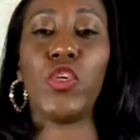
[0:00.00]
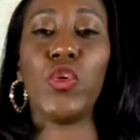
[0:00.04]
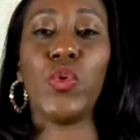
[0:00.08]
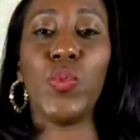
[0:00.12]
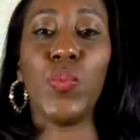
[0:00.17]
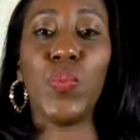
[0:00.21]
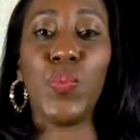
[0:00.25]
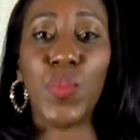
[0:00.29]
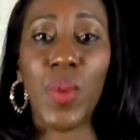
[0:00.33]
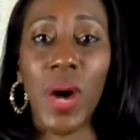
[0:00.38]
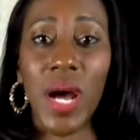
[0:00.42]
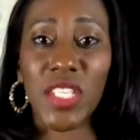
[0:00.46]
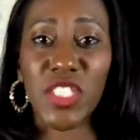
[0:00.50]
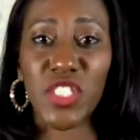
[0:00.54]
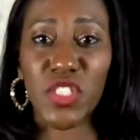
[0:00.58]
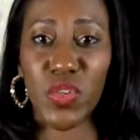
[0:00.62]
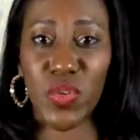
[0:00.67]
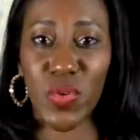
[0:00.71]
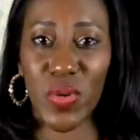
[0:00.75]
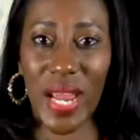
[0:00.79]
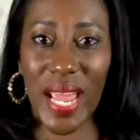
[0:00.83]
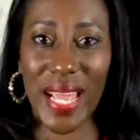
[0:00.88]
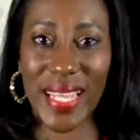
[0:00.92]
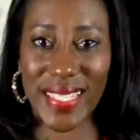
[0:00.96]
You must
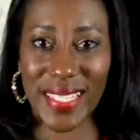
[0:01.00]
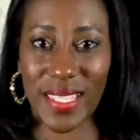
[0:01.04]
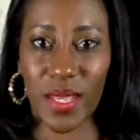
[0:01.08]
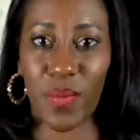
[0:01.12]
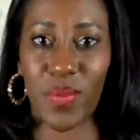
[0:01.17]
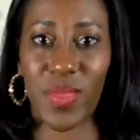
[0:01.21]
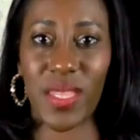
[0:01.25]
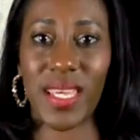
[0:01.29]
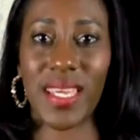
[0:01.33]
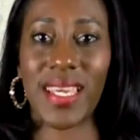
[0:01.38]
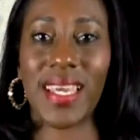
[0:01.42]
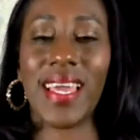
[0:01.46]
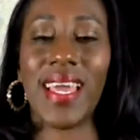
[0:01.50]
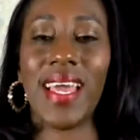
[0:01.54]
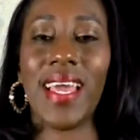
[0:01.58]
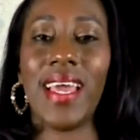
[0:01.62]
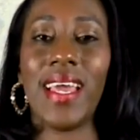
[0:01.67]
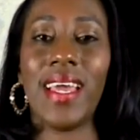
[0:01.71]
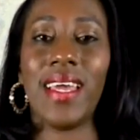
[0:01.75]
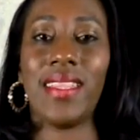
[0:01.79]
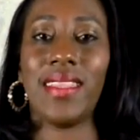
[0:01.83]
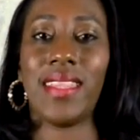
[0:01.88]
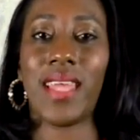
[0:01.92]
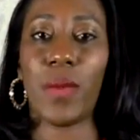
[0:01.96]
create something
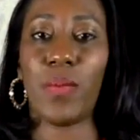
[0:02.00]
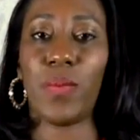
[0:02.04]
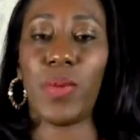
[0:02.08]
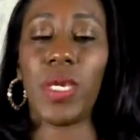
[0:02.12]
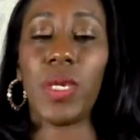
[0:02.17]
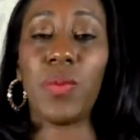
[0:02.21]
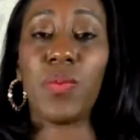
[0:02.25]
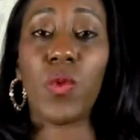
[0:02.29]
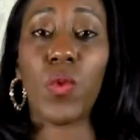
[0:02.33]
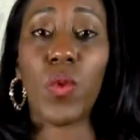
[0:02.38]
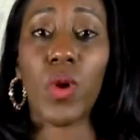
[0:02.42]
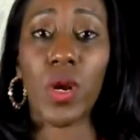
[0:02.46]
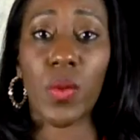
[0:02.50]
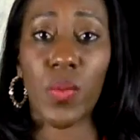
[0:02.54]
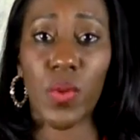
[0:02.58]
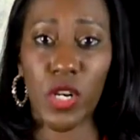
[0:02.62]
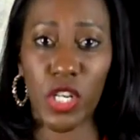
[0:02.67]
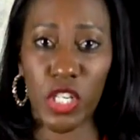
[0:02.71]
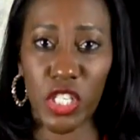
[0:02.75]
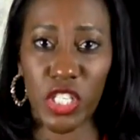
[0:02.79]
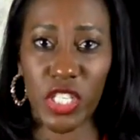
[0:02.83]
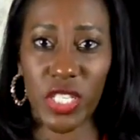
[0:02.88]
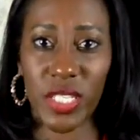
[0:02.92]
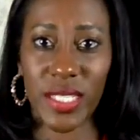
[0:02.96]
that people want to
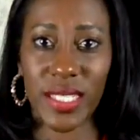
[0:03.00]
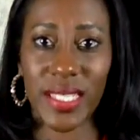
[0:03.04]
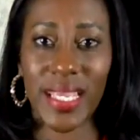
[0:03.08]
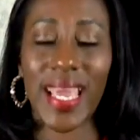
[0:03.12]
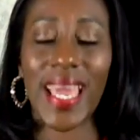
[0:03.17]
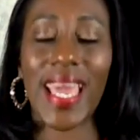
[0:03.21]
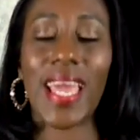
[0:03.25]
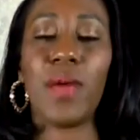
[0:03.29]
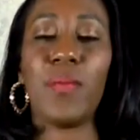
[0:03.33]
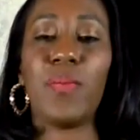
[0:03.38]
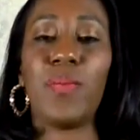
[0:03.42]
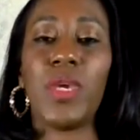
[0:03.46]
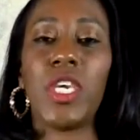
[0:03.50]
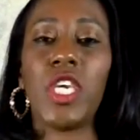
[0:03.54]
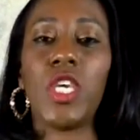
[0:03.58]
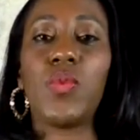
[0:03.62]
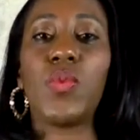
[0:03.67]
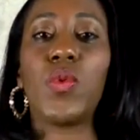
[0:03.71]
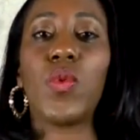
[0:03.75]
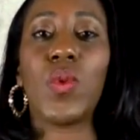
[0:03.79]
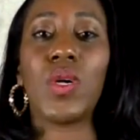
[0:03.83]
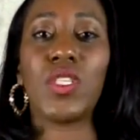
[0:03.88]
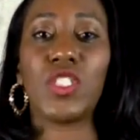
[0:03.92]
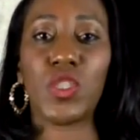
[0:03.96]
purchase, and
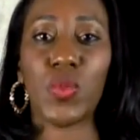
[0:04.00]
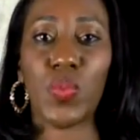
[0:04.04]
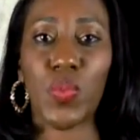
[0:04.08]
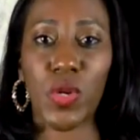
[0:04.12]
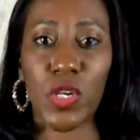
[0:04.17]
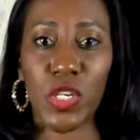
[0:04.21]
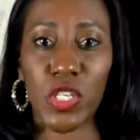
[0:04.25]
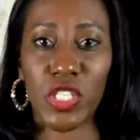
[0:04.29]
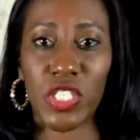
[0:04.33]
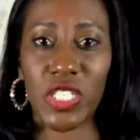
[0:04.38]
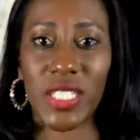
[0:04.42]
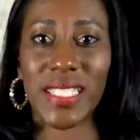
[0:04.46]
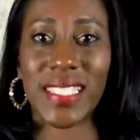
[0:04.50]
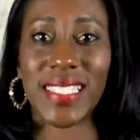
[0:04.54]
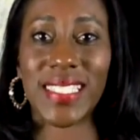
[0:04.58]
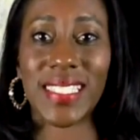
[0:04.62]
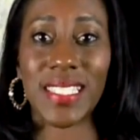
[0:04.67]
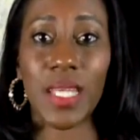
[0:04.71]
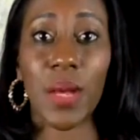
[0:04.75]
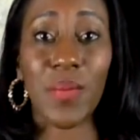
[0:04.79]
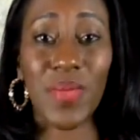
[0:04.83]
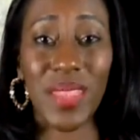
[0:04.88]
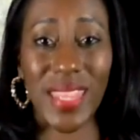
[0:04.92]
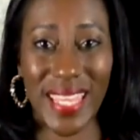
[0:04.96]
people want to purchase
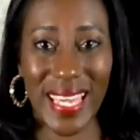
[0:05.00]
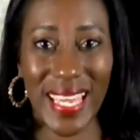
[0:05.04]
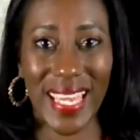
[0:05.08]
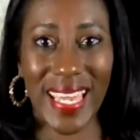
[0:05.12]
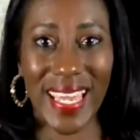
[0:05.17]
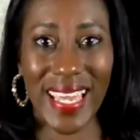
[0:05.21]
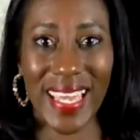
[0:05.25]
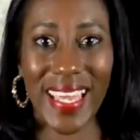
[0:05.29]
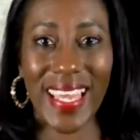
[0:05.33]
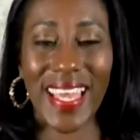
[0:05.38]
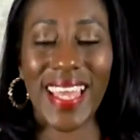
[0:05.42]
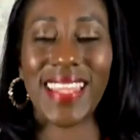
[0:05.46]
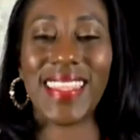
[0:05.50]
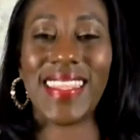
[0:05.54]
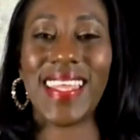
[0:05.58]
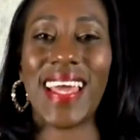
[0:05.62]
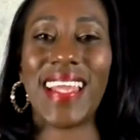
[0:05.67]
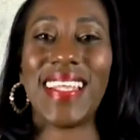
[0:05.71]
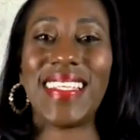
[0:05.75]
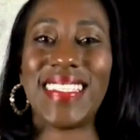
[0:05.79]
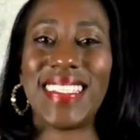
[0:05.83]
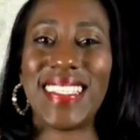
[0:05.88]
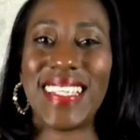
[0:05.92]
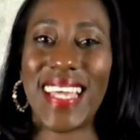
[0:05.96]
something that
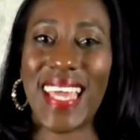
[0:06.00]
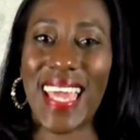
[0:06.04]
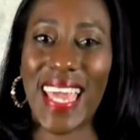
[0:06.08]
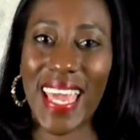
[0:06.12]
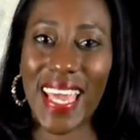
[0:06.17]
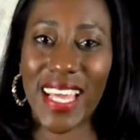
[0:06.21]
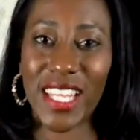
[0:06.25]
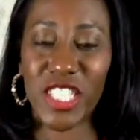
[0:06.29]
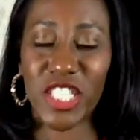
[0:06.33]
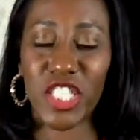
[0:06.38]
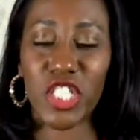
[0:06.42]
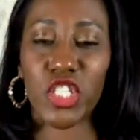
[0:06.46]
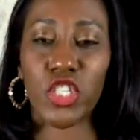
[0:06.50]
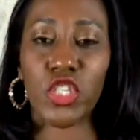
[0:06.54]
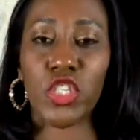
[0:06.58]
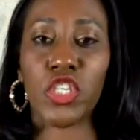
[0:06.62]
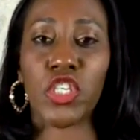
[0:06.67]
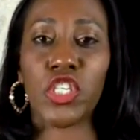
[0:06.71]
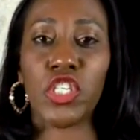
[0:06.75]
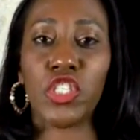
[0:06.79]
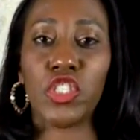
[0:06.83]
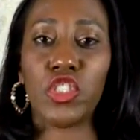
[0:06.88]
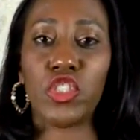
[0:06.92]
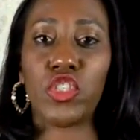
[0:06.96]
is the
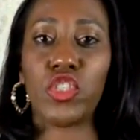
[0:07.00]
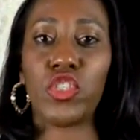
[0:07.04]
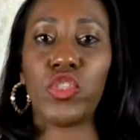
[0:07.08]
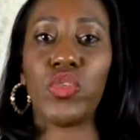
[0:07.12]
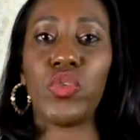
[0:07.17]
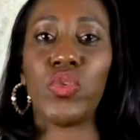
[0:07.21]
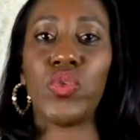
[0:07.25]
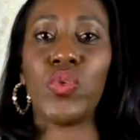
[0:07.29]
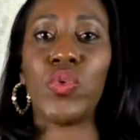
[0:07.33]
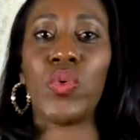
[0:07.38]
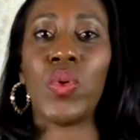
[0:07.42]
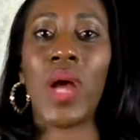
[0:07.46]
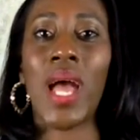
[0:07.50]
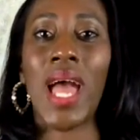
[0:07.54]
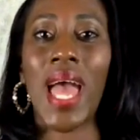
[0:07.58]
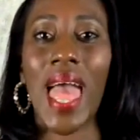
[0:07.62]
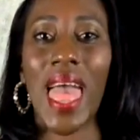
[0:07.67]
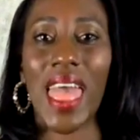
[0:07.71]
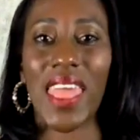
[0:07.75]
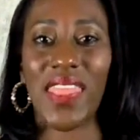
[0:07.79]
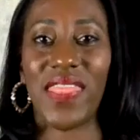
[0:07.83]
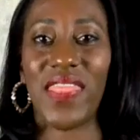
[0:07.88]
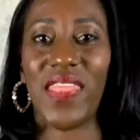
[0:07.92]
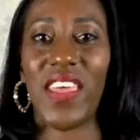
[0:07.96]
answer to
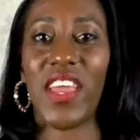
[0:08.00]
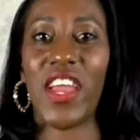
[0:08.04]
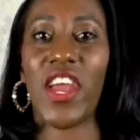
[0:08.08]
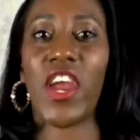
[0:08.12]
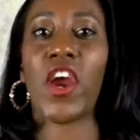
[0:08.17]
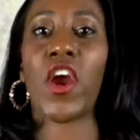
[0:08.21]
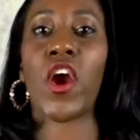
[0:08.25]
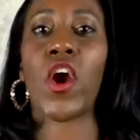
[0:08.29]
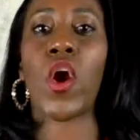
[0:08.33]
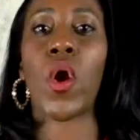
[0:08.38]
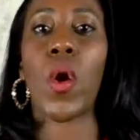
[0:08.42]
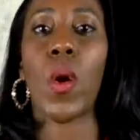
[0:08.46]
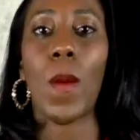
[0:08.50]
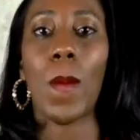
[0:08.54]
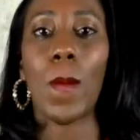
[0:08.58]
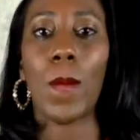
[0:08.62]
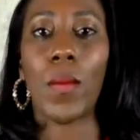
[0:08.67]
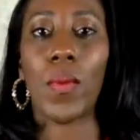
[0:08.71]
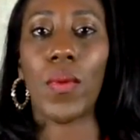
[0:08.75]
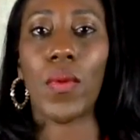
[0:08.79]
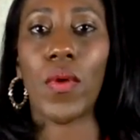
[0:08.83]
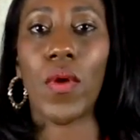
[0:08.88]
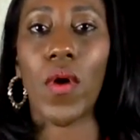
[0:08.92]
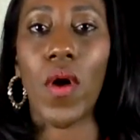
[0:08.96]
their
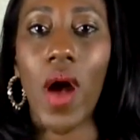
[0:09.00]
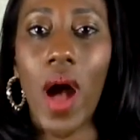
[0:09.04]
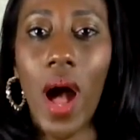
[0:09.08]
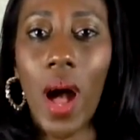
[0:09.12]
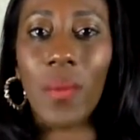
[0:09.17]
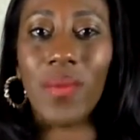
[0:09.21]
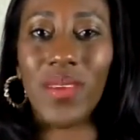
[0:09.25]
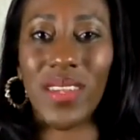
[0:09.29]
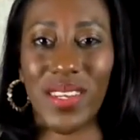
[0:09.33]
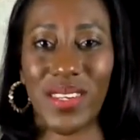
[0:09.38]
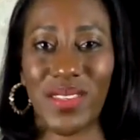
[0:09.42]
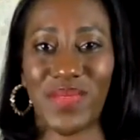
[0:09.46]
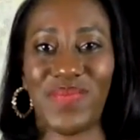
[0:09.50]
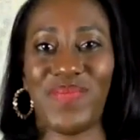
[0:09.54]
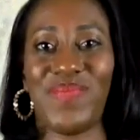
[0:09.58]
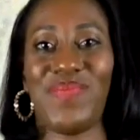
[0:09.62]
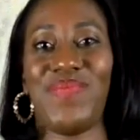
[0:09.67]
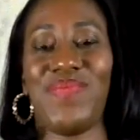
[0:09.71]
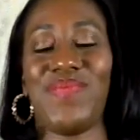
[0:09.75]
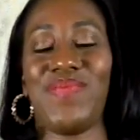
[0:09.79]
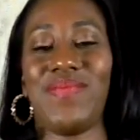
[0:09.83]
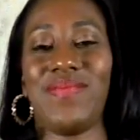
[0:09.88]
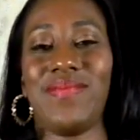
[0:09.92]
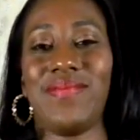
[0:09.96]
problem.
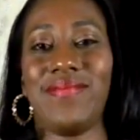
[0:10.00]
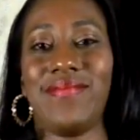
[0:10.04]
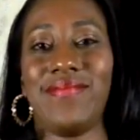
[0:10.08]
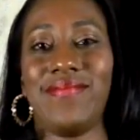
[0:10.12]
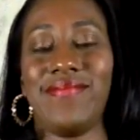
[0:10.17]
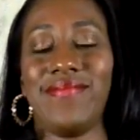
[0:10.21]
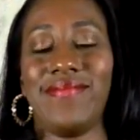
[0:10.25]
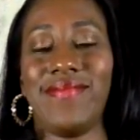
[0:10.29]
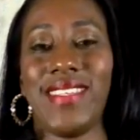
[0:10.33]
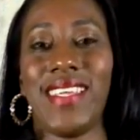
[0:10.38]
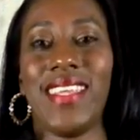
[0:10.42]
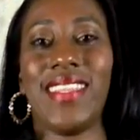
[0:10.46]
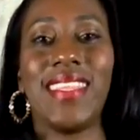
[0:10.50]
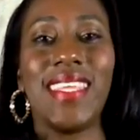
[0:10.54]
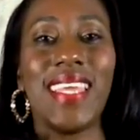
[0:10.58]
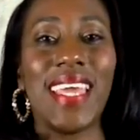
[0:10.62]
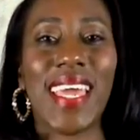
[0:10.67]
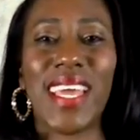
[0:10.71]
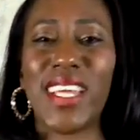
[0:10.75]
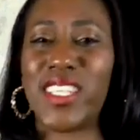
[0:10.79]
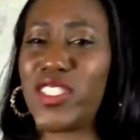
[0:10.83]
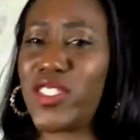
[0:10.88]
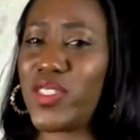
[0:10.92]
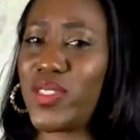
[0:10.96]
The
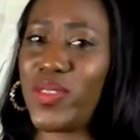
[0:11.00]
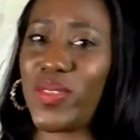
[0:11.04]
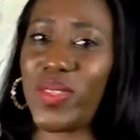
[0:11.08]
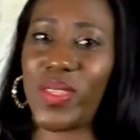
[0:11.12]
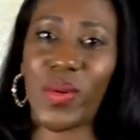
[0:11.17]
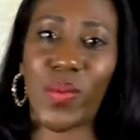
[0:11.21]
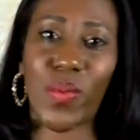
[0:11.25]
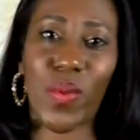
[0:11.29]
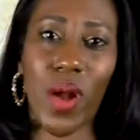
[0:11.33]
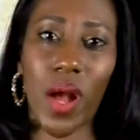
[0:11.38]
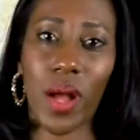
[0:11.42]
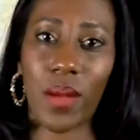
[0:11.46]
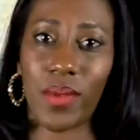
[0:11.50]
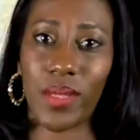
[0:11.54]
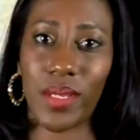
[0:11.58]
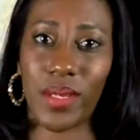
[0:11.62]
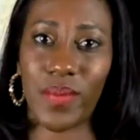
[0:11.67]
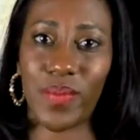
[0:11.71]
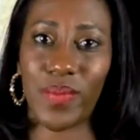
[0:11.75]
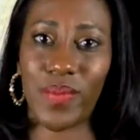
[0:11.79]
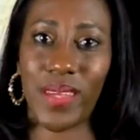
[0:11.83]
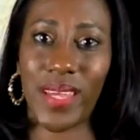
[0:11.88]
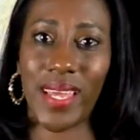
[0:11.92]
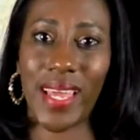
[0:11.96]
answer to their
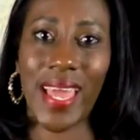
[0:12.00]
problem.